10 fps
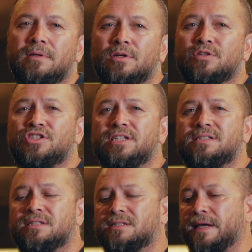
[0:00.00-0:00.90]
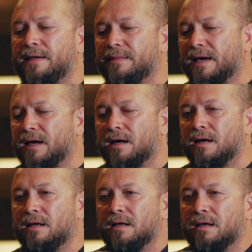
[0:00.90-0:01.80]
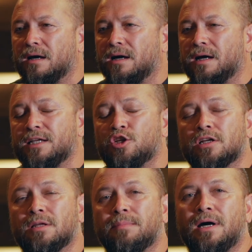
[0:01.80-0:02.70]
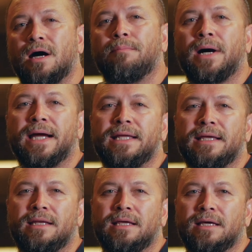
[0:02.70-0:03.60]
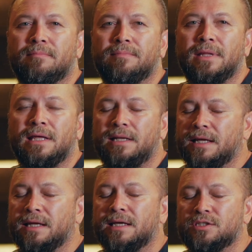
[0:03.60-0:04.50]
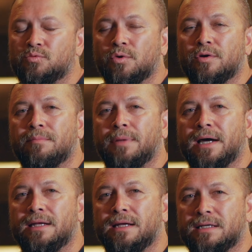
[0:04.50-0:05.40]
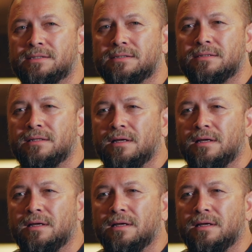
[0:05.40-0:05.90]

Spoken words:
You know, Jesus said that he talked about abiding in Him and letting His Word abide in us.